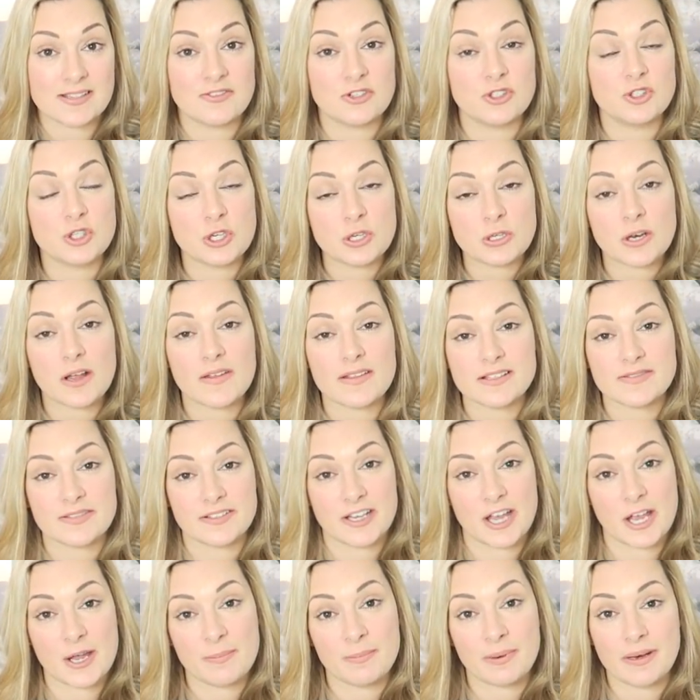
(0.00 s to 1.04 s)
So if you do like this
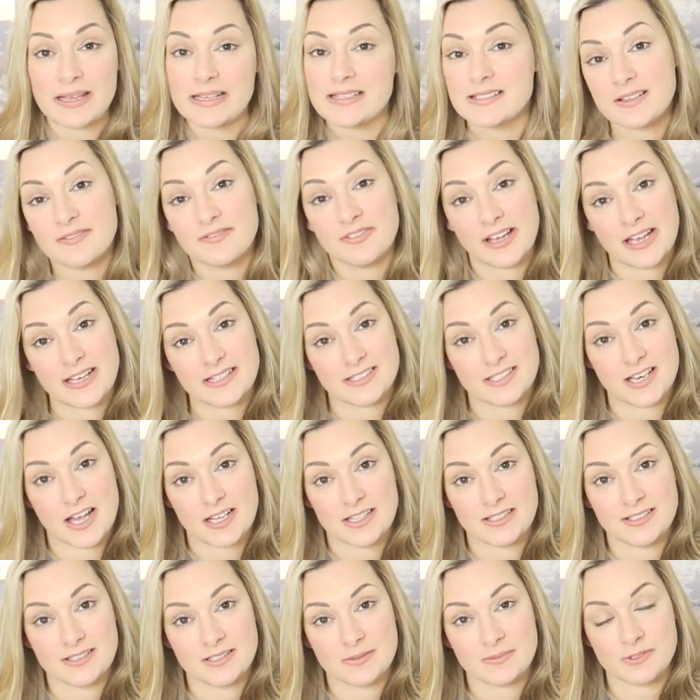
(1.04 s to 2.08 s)
video, please don't forget to
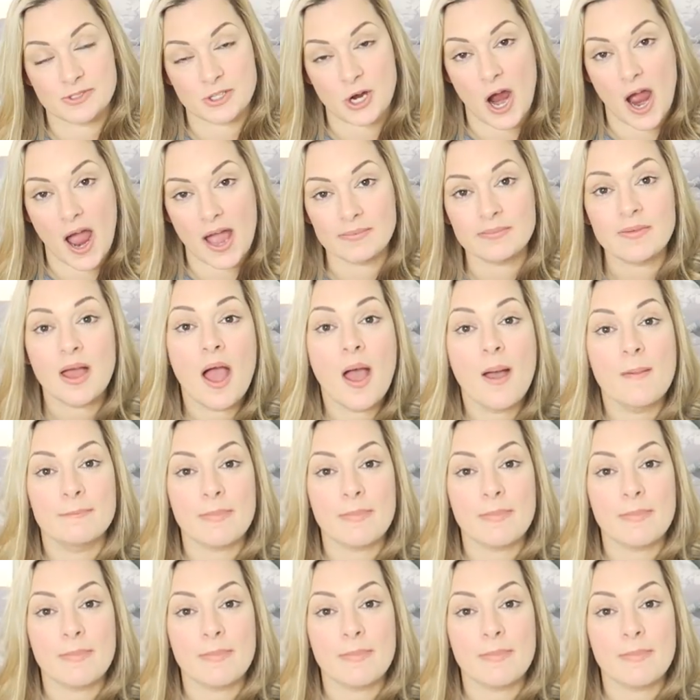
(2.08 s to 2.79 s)
like and subscribe.